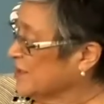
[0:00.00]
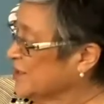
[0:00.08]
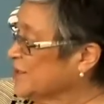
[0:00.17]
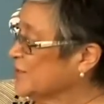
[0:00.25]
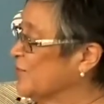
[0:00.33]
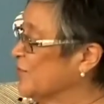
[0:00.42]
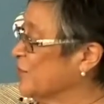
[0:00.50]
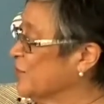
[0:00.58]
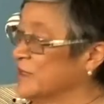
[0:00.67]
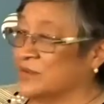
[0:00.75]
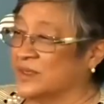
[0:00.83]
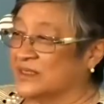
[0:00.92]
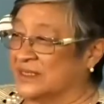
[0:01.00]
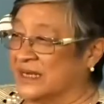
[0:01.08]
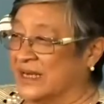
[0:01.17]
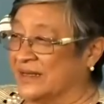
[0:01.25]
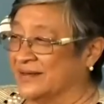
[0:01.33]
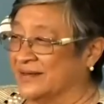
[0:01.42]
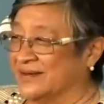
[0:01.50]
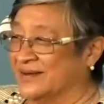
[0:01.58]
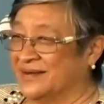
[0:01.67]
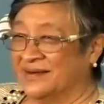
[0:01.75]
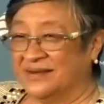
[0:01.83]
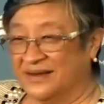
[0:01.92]
So for me, it was like,
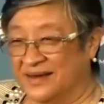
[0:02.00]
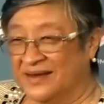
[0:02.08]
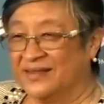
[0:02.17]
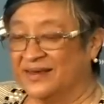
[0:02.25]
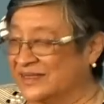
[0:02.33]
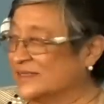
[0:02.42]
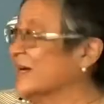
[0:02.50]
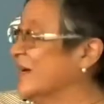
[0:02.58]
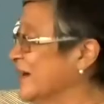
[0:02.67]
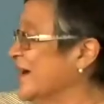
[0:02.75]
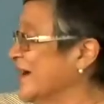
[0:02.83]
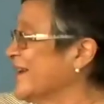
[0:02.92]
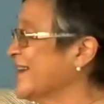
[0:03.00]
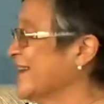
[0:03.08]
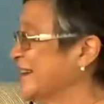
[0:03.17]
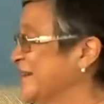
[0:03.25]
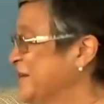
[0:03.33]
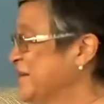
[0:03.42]
ah, thanks God, I can